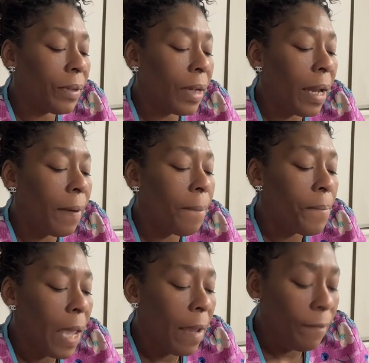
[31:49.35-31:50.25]
Okay.
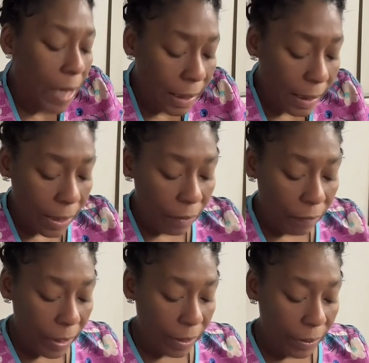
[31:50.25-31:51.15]
Facing your
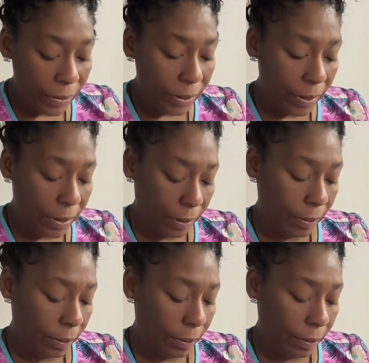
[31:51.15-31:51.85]
fears.